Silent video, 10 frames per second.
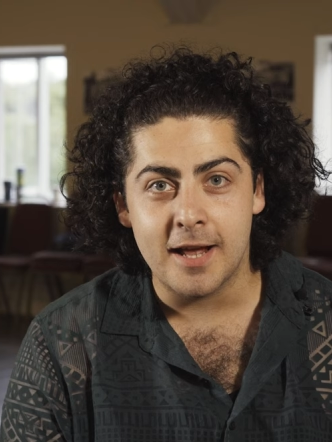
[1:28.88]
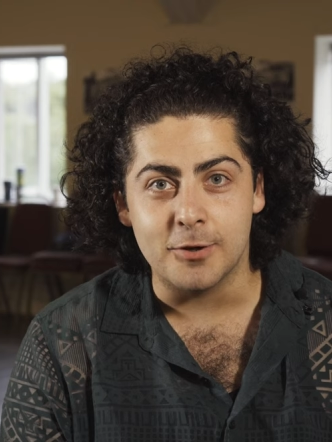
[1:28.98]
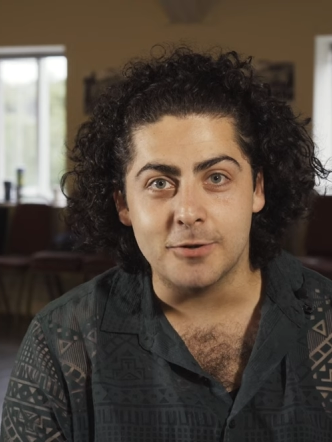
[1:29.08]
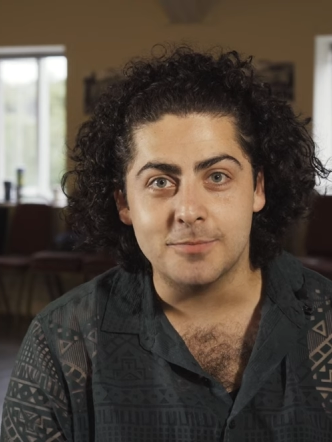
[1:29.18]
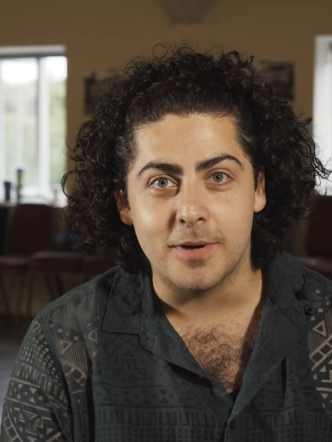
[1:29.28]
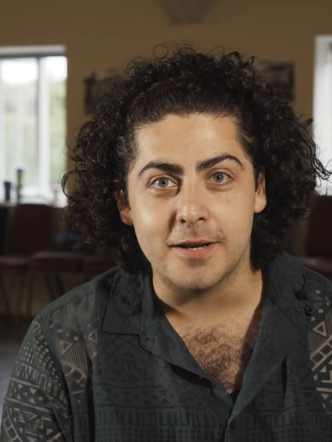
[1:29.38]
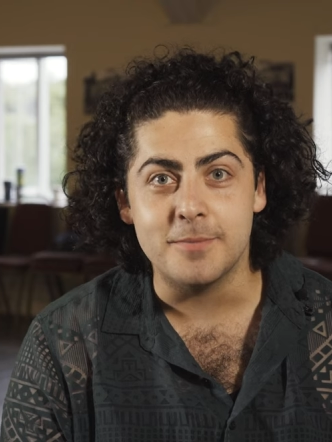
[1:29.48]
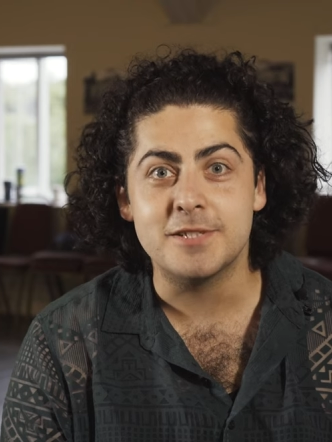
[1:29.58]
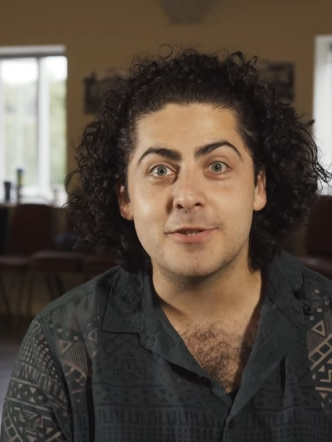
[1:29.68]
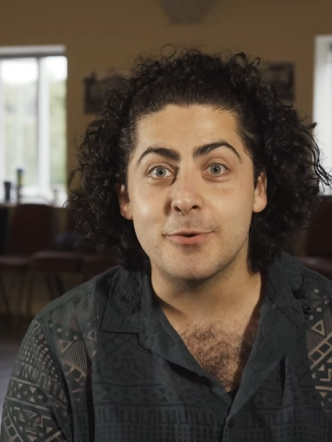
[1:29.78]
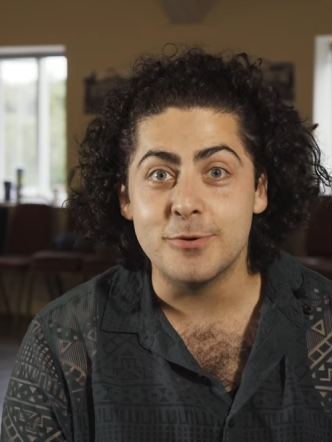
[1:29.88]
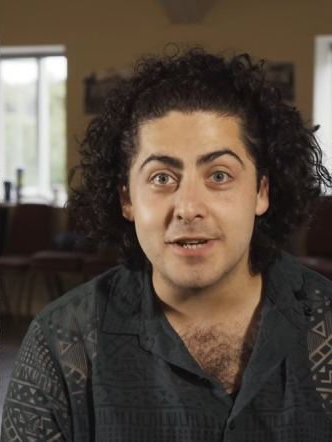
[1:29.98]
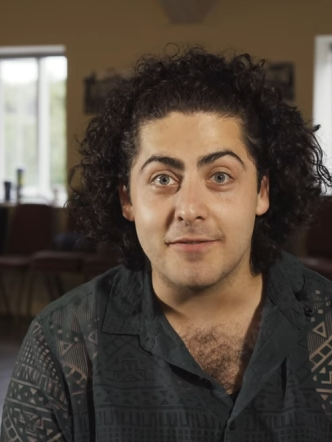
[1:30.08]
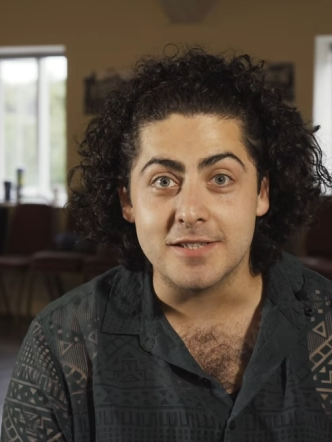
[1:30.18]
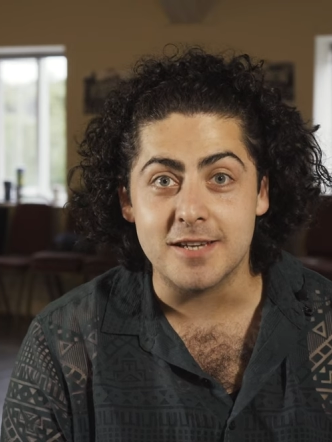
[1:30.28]
Hello, my name is Sarush
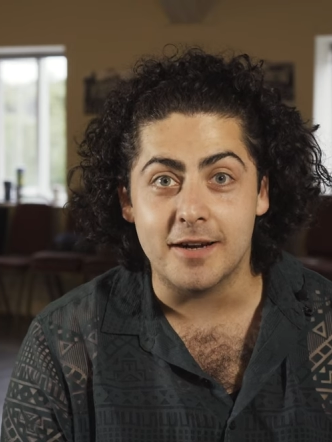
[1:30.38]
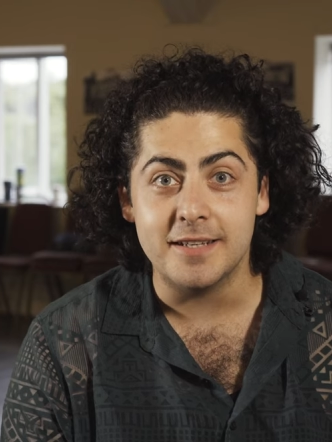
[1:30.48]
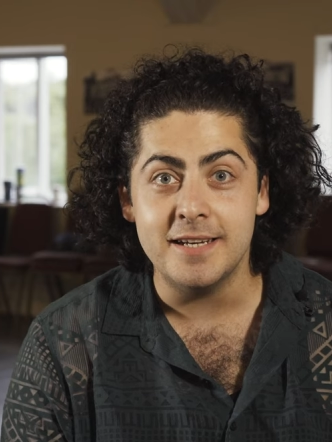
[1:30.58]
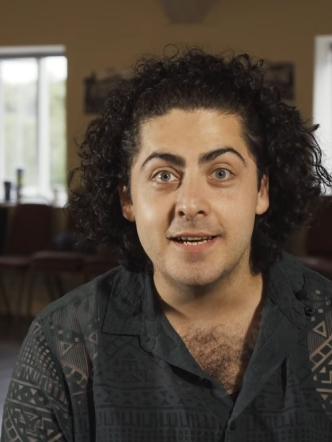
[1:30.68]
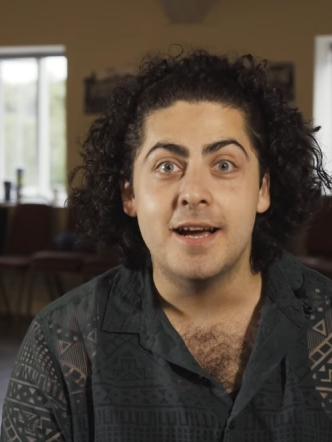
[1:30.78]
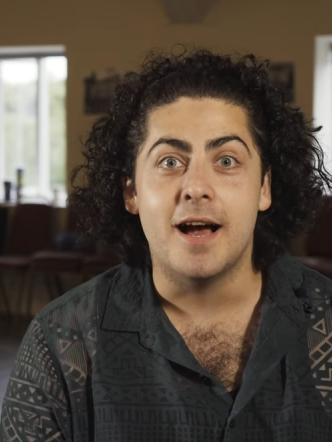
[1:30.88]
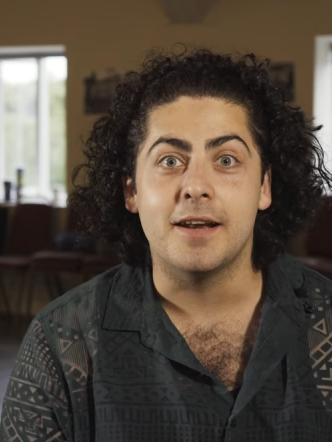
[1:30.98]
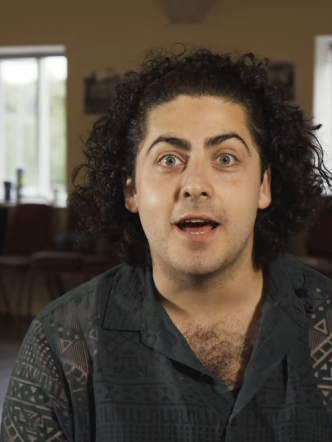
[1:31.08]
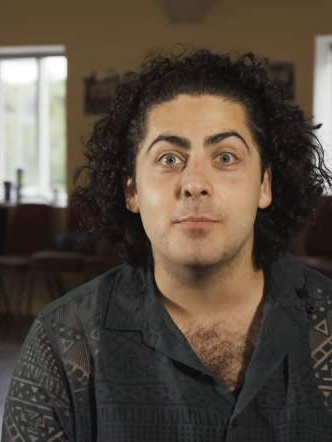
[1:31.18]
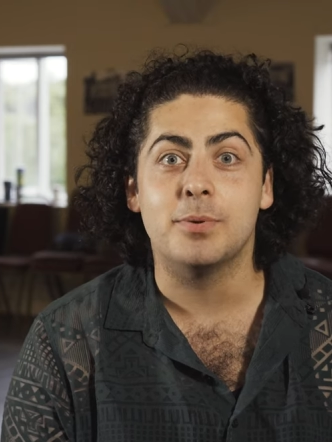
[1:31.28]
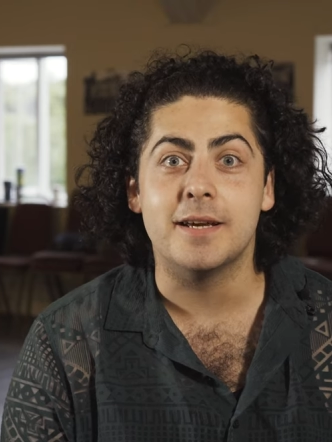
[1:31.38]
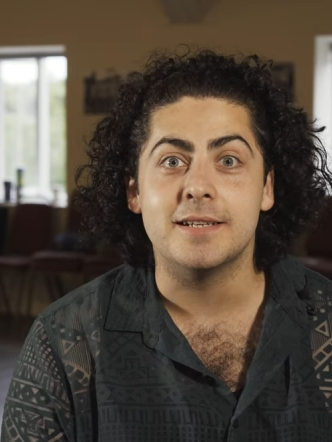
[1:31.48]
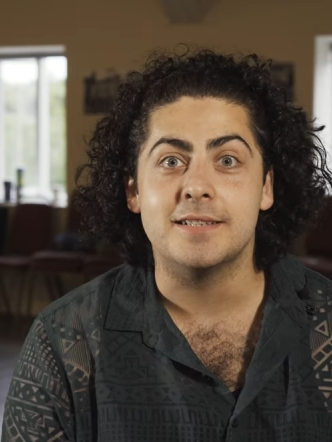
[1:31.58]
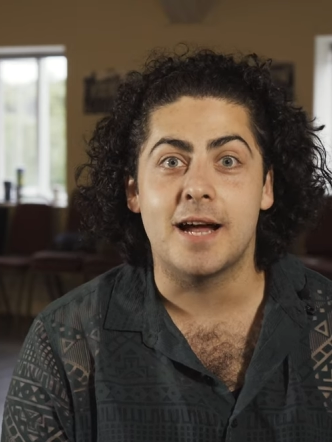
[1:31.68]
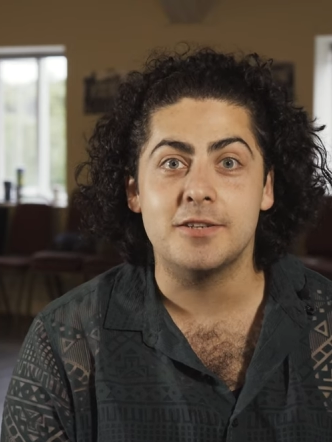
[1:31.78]
Lavasani and I'm
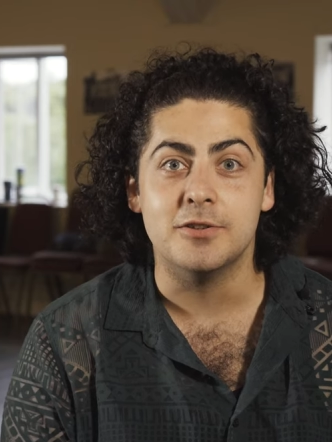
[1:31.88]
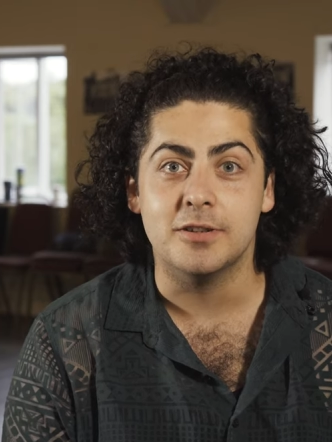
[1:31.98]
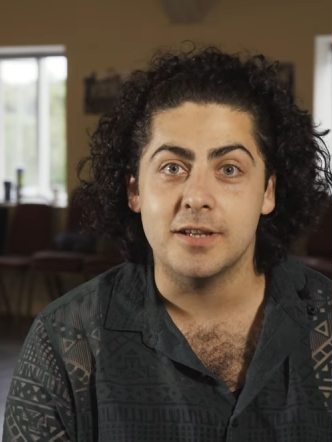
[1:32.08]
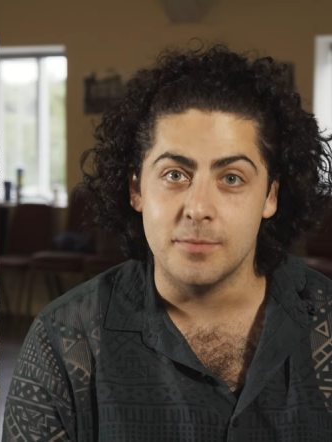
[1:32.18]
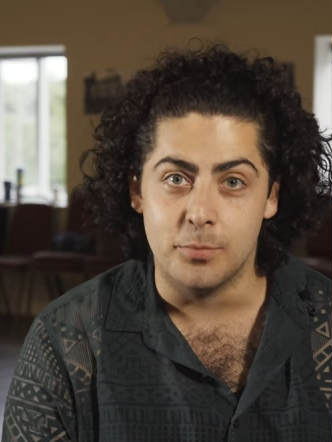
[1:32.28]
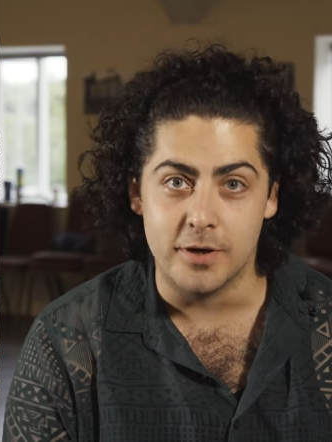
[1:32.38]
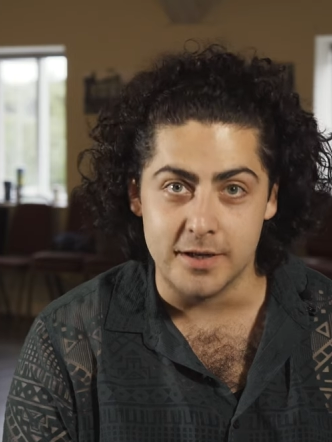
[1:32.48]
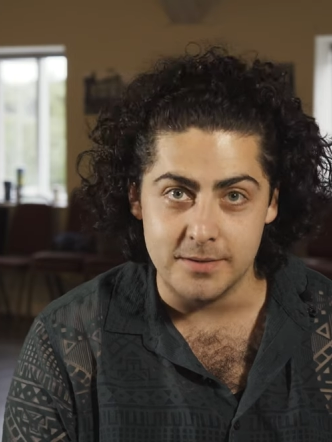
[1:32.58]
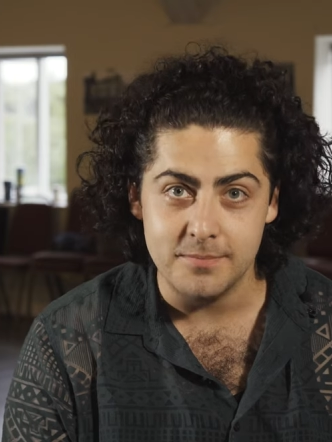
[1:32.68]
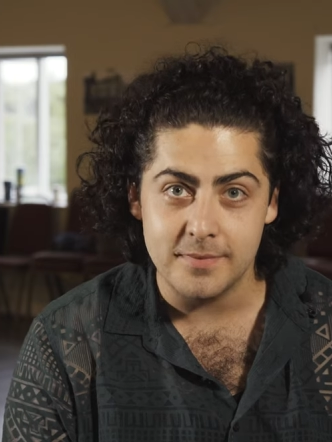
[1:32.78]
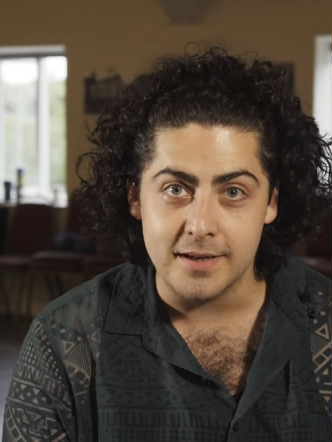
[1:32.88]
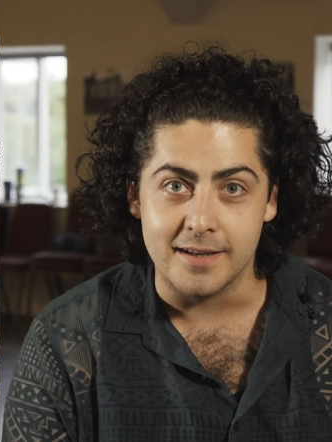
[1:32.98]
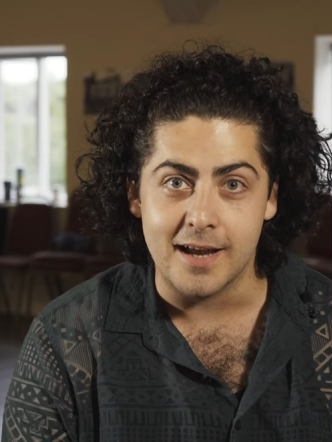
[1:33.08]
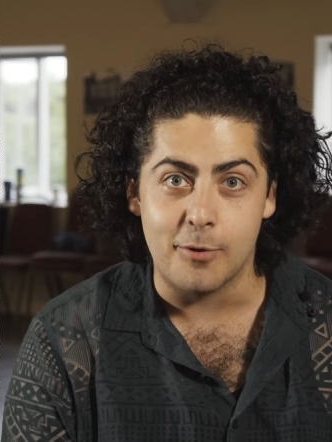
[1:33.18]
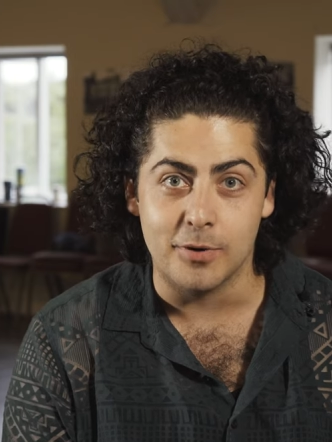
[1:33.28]
playing Daniel Ibrahim
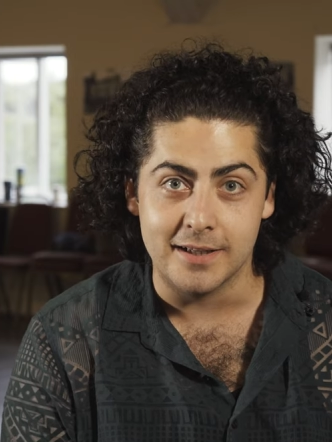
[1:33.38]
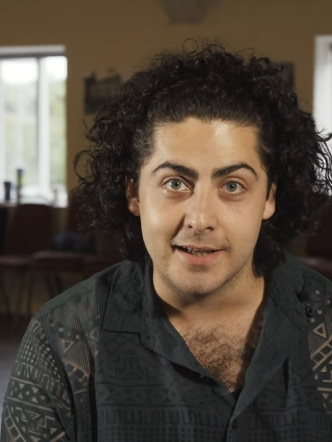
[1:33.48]
in Our